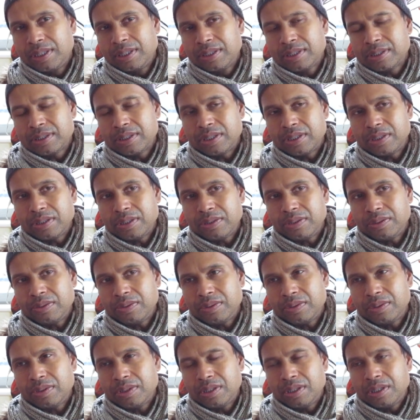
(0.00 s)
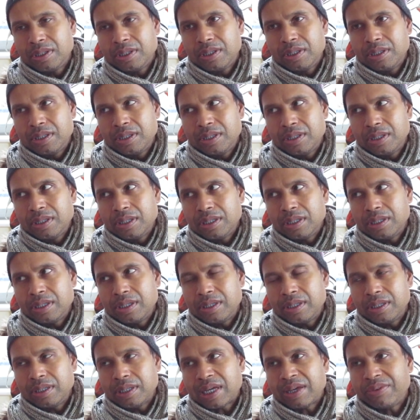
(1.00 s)
So
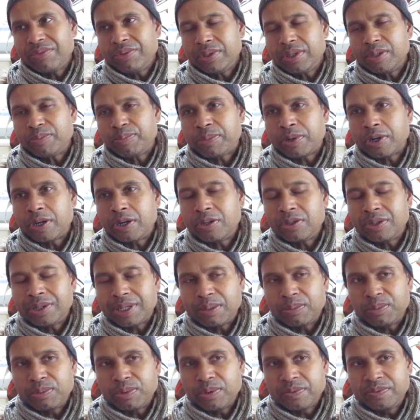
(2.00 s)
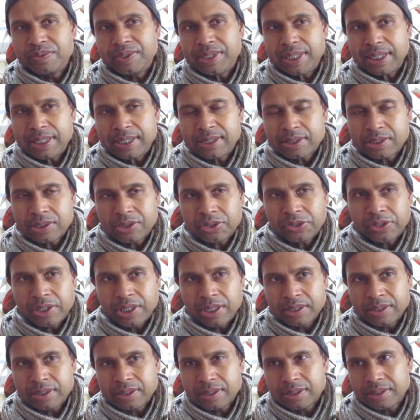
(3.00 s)
uh, having the program of
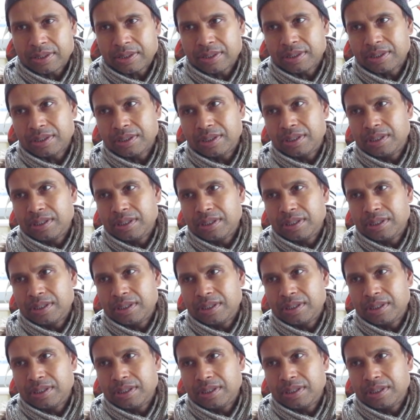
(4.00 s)
distrust.